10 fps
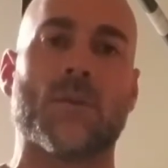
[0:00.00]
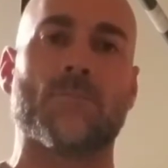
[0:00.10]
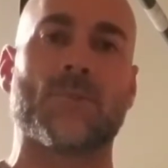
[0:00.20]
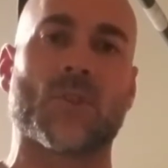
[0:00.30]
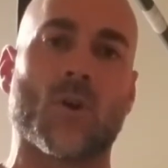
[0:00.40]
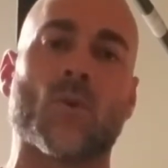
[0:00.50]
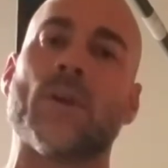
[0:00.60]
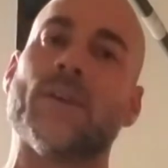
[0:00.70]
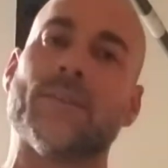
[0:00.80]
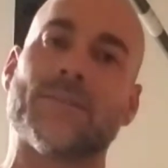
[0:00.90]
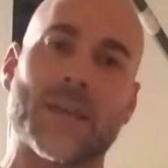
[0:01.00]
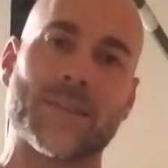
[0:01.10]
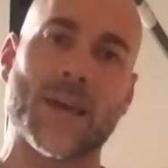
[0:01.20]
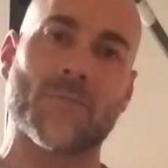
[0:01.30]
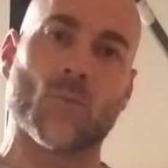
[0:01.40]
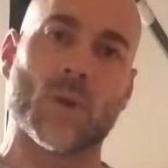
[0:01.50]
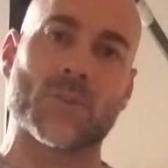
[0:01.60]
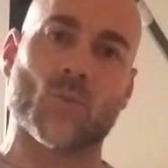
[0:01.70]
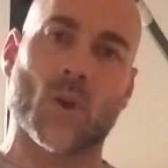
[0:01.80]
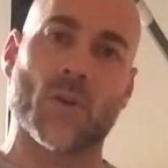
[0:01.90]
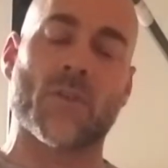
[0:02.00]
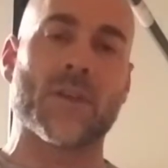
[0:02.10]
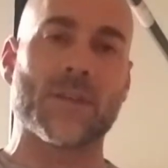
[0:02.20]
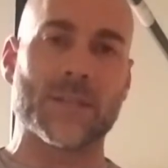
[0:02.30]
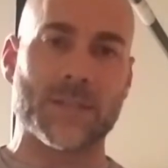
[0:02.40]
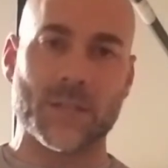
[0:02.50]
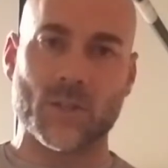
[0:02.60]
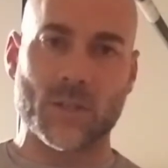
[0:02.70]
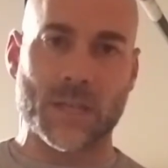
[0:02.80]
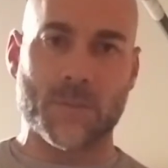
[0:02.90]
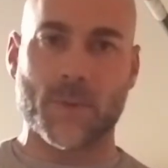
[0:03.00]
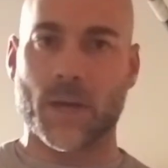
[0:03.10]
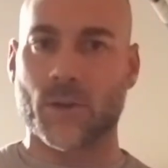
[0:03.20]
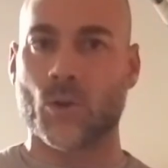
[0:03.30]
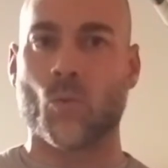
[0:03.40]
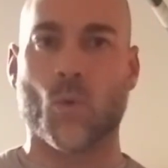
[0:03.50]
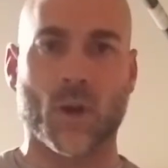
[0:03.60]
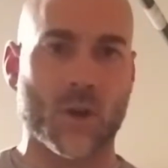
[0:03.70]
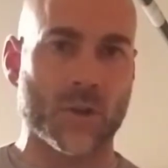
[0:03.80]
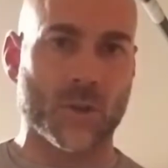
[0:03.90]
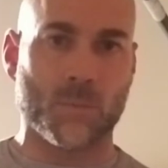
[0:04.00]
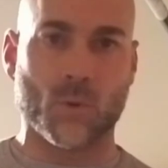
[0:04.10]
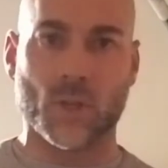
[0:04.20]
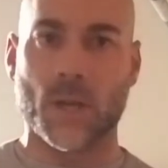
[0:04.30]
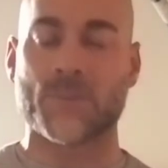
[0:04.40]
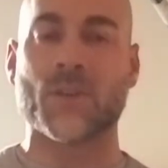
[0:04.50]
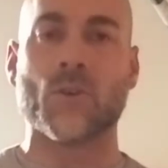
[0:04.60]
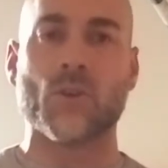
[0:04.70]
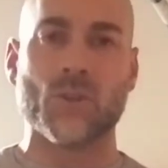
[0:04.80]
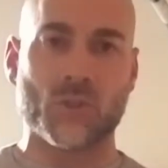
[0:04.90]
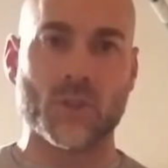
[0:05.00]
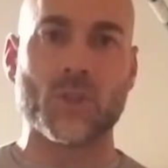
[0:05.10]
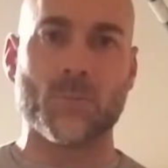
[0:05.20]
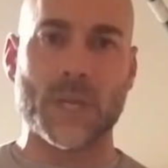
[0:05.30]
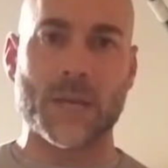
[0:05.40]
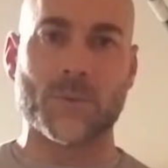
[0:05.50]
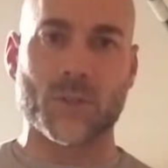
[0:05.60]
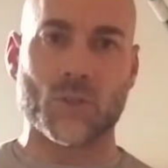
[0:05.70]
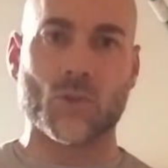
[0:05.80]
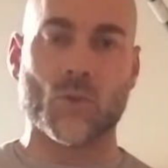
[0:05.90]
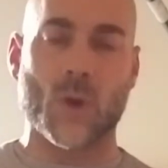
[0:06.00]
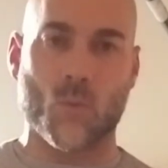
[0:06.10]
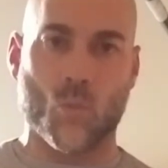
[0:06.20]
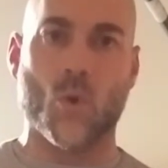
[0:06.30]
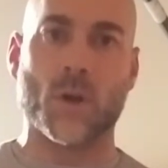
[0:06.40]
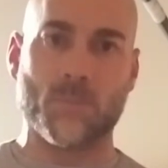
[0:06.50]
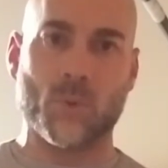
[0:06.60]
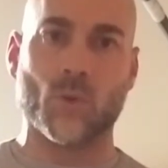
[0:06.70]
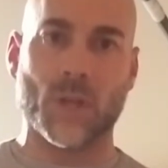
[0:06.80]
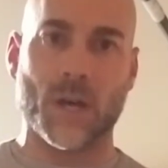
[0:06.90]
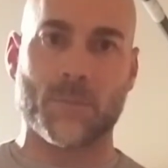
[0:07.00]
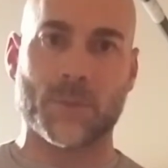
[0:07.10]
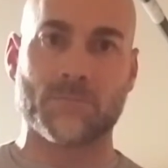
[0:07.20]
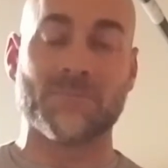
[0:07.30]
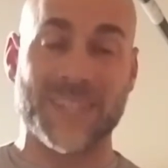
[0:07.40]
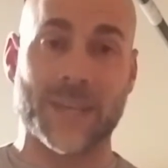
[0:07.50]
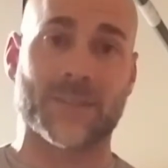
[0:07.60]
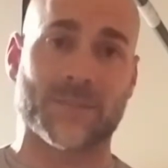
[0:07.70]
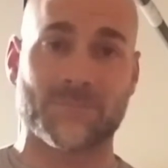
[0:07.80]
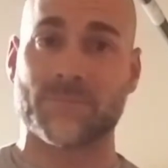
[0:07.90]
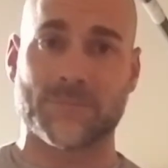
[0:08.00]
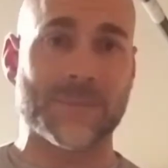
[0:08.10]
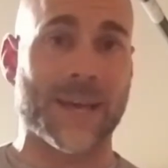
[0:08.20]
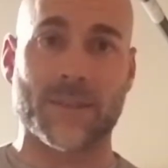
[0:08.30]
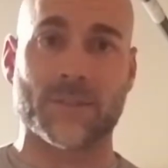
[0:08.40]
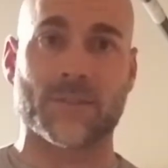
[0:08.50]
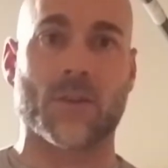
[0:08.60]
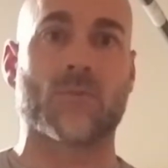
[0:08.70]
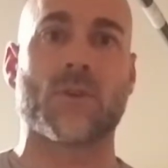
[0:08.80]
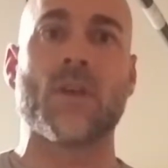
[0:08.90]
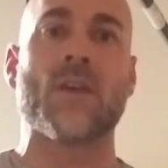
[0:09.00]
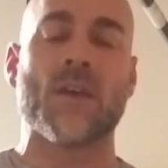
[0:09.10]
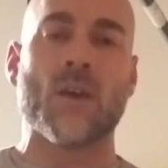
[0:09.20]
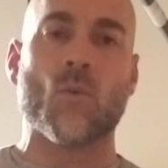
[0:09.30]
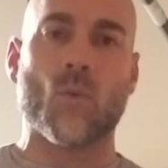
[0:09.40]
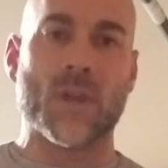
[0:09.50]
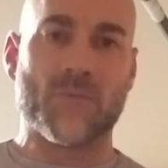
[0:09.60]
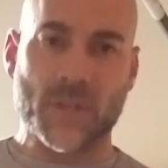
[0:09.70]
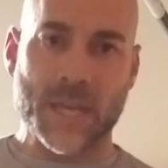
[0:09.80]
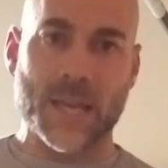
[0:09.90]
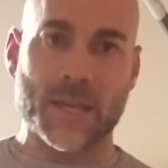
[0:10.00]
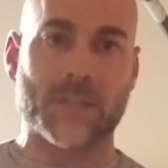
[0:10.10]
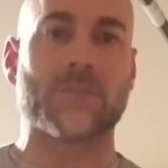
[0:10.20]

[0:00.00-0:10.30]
So take that for what it's worth. Continue to get better. Work on your pull-ups. Should you be able to do 1 pull-up? Yes, I think so. If you can't,